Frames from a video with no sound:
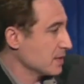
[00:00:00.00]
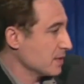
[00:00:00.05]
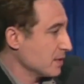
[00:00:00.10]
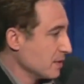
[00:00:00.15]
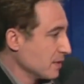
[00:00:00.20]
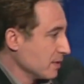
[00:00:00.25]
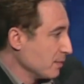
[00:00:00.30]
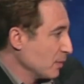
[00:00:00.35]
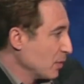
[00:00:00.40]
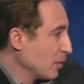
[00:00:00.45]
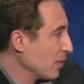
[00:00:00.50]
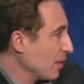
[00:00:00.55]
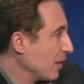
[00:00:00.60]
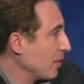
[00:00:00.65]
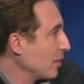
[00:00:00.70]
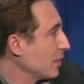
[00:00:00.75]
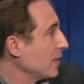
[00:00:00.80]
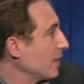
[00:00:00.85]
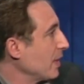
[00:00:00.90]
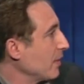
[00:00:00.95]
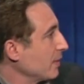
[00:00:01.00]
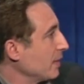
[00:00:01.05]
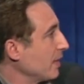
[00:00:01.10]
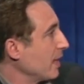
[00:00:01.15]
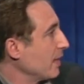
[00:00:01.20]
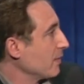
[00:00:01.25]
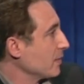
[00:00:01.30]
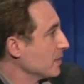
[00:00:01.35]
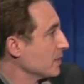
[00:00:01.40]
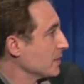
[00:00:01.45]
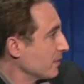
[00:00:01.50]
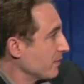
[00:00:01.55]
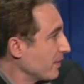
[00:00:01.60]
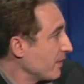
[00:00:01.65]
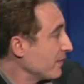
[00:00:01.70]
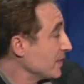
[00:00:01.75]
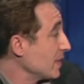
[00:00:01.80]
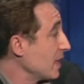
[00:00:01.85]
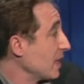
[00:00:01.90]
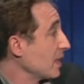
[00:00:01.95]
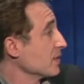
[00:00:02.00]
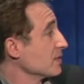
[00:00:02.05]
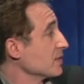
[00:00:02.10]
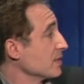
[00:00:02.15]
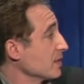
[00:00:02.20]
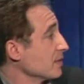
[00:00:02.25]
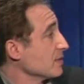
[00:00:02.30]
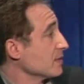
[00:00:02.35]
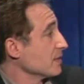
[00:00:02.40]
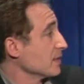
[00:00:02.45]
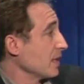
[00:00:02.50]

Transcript: to the more ordinary language of everyday concerns.